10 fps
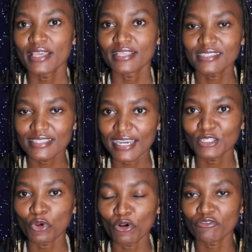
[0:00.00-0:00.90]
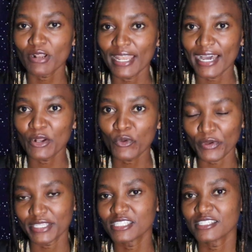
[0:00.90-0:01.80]
is that of
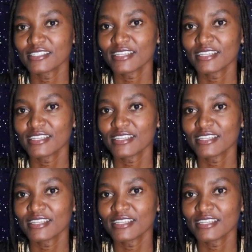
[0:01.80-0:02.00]
language.